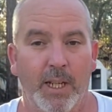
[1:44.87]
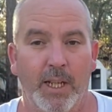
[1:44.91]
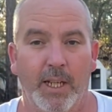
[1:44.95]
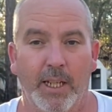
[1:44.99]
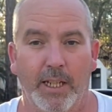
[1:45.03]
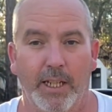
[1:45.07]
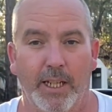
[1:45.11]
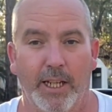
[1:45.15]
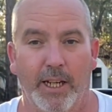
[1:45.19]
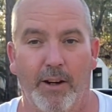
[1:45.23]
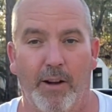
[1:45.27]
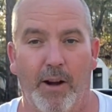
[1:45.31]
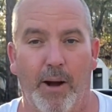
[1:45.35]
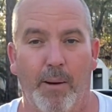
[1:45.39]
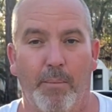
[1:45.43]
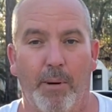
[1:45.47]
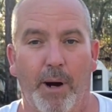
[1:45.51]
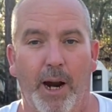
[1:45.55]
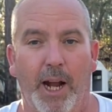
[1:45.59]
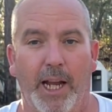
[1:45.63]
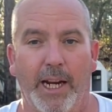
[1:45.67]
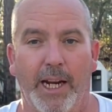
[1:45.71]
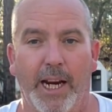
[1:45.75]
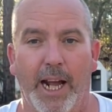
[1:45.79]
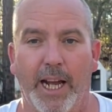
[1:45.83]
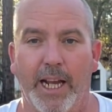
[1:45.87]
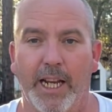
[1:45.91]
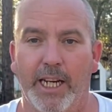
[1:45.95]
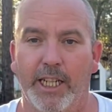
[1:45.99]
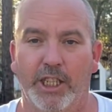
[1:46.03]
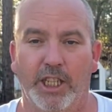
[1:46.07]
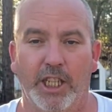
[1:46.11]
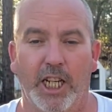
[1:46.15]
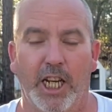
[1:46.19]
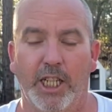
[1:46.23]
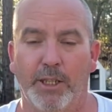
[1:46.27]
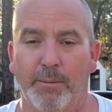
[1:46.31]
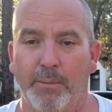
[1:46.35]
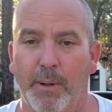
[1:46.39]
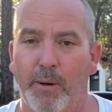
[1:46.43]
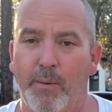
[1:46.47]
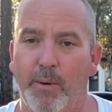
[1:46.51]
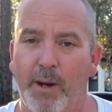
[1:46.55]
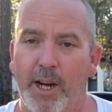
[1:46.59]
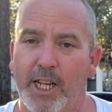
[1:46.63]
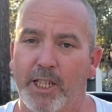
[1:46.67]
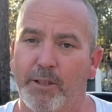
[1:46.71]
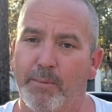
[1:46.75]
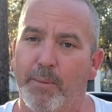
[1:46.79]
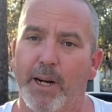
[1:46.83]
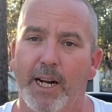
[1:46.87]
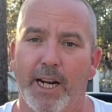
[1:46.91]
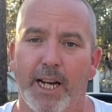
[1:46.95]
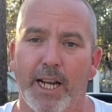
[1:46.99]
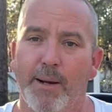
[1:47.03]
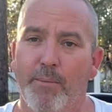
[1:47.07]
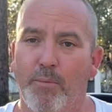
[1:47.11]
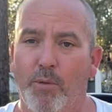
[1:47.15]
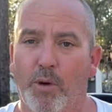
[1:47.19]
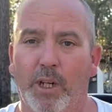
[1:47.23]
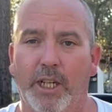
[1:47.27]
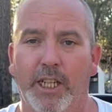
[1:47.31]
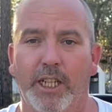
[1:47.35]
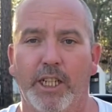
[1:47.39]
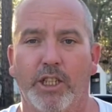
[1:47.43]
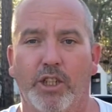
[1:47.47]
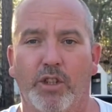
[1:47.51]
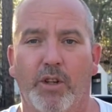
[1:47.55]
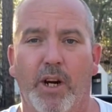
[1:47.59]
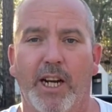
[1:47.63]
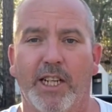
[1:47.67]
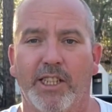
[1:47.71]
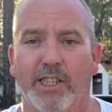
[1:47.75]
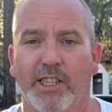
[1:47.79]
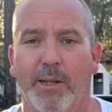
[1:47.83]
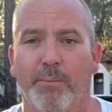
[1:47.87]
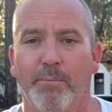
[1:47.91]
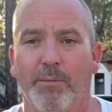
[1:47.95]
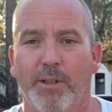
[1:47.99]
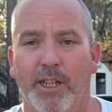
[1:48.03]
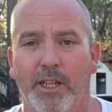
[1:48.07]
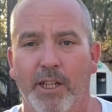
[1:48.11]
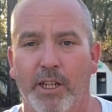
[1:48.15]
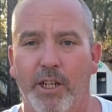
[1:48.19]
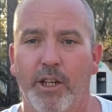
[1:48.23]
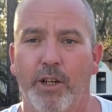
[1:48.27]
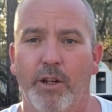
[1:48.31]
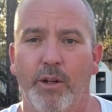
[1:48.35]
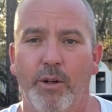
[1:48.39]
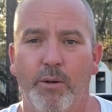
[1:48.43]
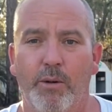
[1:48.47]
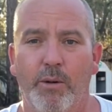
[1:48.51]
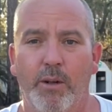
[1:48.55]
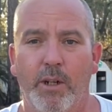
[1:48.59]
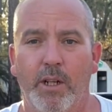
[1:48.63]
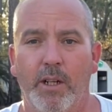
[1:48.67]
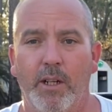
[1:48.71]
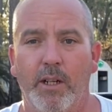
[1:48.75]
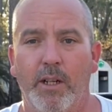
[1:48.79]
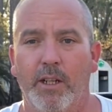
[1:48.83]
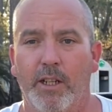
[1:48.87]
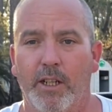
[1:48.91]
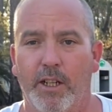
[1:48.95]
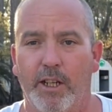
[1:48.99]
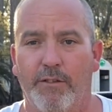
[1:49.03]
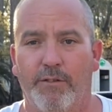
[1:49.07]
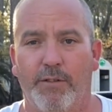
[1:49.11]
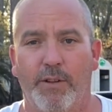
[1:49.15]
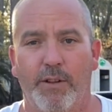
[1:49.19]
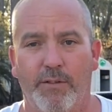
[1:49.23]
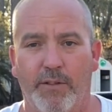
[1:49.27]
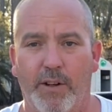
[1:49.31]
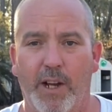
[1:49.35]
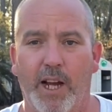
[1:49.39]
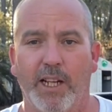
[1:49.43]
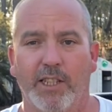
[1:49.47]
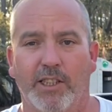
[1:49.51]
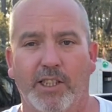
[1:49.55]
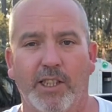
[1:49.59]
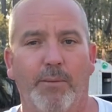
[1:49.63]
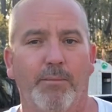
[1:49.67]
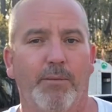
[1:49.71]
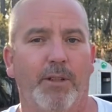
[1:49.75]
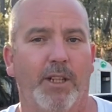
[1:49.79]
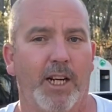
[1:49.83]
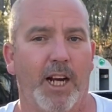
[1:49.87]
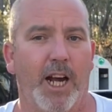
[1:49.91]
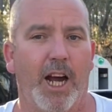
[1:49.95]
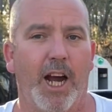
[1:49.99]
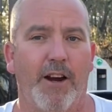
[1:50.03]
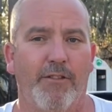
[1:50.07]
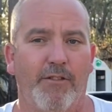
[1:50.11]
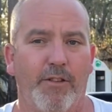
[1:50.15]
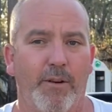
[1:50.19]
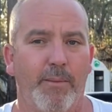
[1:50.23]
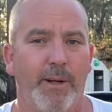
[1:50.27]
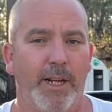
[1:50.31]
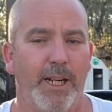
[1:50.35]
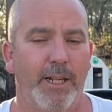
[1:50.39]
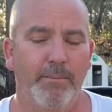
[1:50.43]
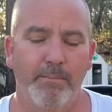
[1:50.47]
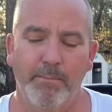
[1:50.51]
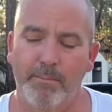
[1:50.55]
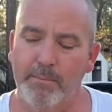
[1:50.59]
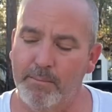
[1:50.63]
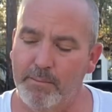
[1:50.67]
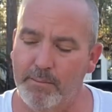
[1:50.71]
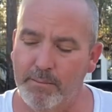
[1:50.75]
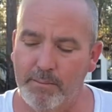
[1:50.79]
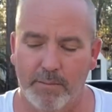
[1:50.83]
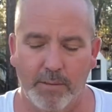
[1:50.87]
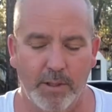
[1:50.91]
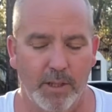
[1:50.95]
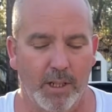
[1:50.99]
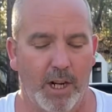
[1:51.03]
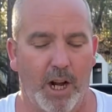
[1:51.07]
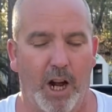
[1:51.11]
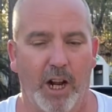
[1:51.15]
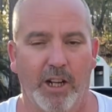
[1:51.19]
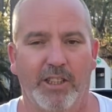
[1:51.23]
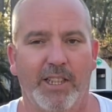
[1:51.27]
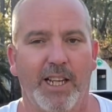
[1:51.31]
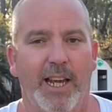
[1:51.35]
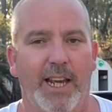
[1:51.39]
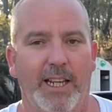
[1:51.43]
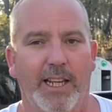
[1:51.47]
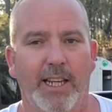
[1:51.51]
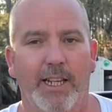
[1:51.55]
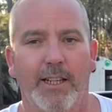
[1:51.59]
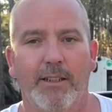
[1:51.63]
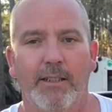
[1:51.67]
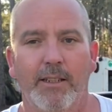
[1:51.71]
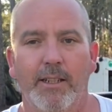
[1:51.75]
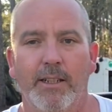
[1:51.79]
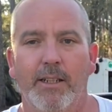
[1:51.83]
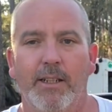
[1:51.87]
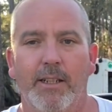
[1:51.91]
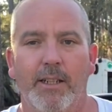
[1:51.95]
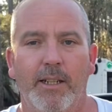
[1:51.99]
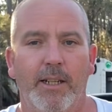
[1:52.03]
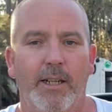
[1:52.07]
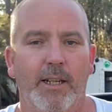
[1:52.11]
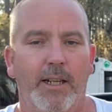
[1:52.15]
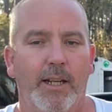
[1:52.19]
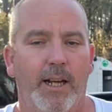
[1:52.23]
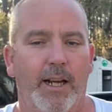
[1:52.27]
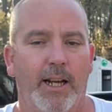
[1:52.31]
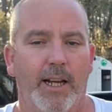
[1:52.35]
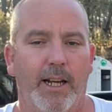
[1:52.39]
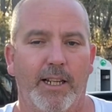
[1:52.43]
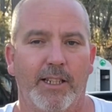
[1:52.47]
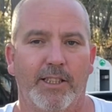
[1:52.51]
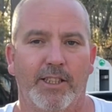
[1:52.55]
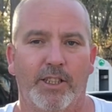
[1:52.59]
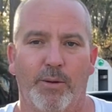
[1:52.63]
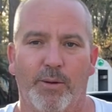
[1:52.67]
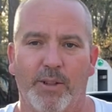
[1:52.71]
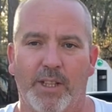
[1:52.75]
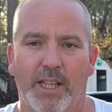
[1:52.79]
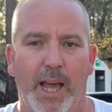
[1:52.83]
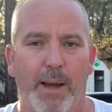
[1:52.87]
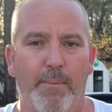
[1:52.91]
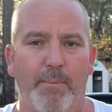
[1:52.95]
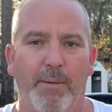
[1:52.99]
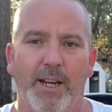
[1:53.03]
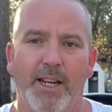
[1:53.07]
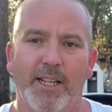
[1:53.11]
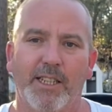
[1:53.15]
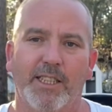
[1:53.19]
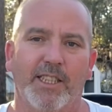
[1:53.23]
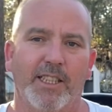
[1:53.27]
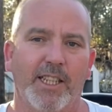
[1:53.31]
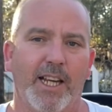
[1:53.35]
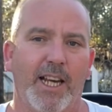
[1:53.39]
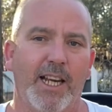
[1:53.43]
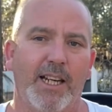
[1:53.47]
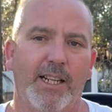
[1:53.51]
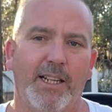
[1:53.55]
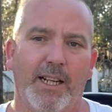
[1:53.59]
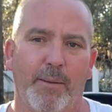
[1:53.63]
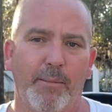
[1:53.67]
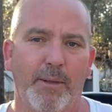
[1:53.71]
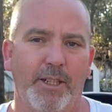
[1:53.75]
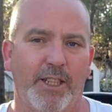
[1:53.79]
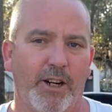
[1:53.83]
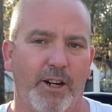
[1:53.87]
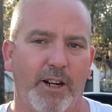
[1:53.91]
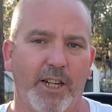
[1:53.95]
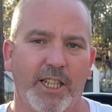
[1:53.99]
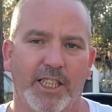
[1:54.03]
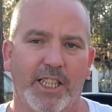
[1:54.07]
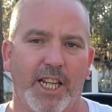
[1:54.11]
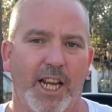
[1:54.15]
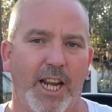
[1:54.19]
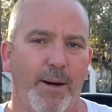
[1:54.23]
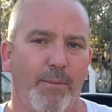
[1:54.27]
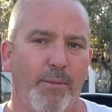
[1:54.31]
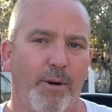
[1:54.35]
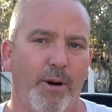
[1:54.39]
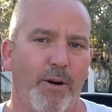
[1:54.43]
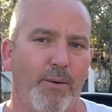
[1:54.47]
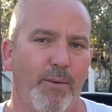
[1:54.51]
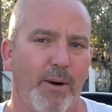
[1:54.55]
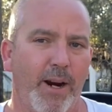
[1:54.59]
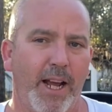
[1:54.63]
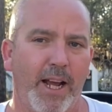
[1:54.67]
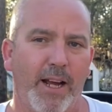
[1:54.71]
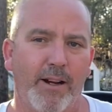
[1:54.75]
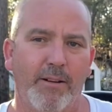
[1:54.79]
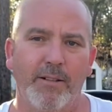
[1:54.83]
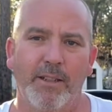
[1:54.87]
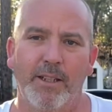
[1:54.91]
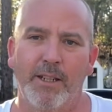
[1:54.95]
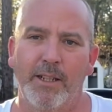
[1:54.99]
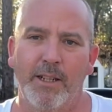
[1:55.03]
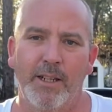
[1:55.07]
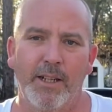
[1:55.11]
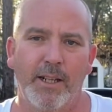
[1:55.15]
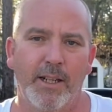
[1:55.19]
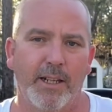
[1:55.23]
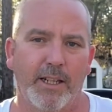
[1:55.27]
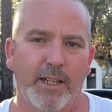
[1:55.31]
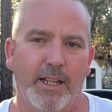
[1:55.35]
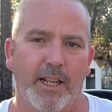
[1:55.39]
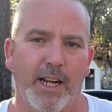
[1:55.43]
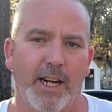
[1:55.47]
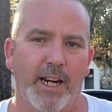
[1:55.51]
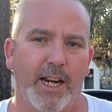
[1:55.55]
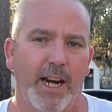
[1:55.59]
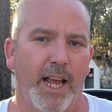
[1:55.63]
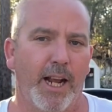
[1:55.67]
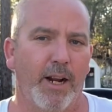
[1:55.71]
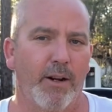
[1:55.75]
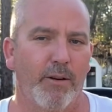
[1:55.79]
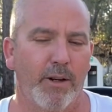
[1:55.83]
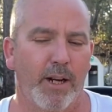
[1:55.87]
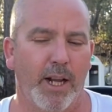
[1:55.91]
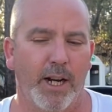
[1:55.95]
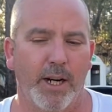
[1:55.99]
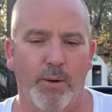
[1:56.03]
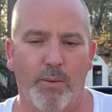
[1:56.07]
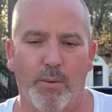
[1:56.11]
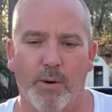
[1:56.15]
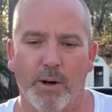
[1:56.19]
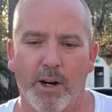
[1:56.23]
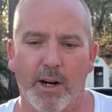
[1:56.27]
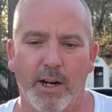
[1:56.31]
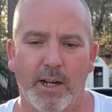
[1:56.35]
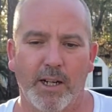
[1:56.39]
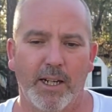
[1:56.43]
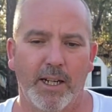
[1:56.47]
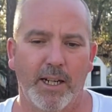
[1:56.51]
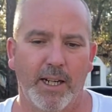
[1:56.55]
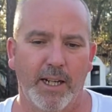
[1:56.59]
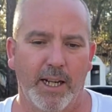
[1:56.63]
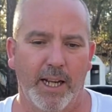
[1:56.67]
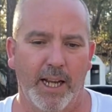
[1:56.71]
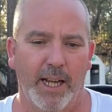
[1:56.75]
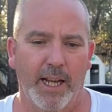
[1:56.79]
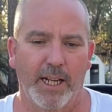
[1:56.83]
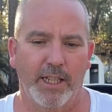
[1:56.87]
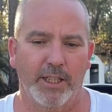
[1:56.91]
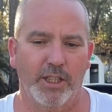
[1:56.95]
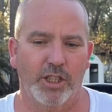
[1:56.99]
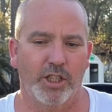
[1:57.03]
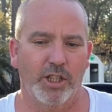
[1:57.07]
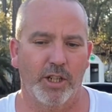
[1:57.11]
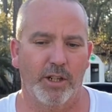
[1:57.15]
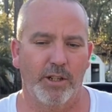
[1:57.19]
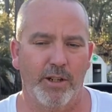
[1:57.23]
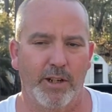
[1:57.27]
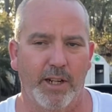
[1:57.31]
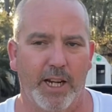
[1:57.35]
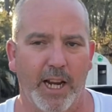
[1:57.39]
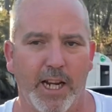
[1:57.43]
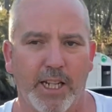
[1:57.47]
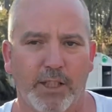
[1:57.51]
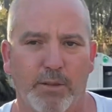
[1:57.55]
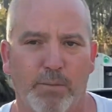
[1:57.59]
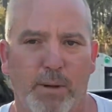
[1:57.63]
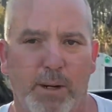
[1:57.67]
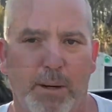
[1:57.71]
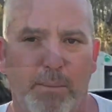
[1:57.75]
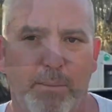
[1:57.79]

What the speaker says: I'm probably not going to change my ways, but I am willing to try something new. If you've got something to offer me, I'll take it. So with that being said, let me turn this camera around, get it angled onto work, and show you guys what I'm